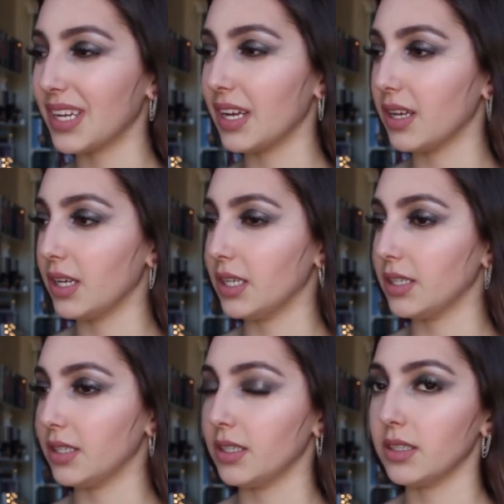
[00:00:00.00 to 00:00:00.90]

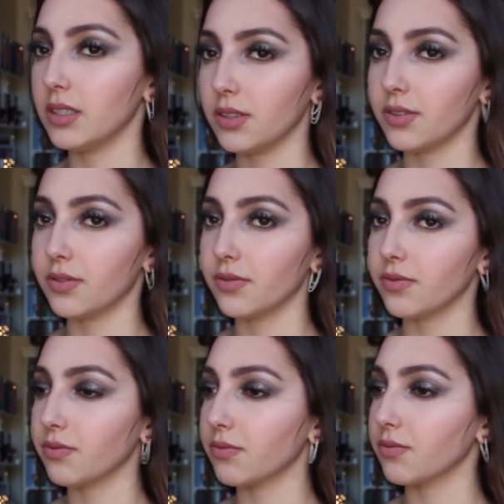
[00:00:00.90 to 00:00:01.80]

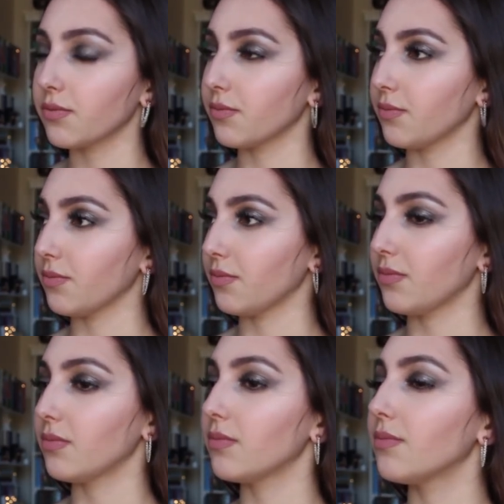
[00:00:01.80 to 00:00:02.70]

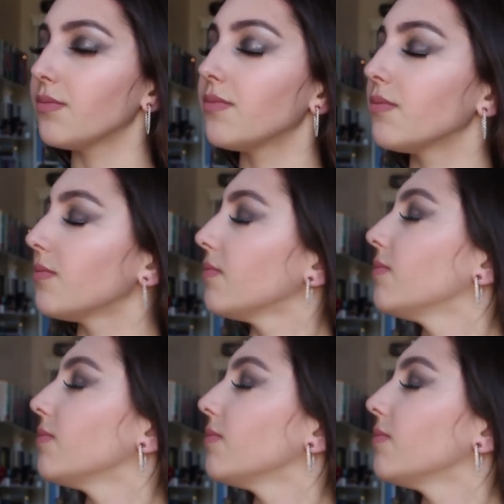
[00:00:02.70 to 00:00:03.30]
(no one is talking)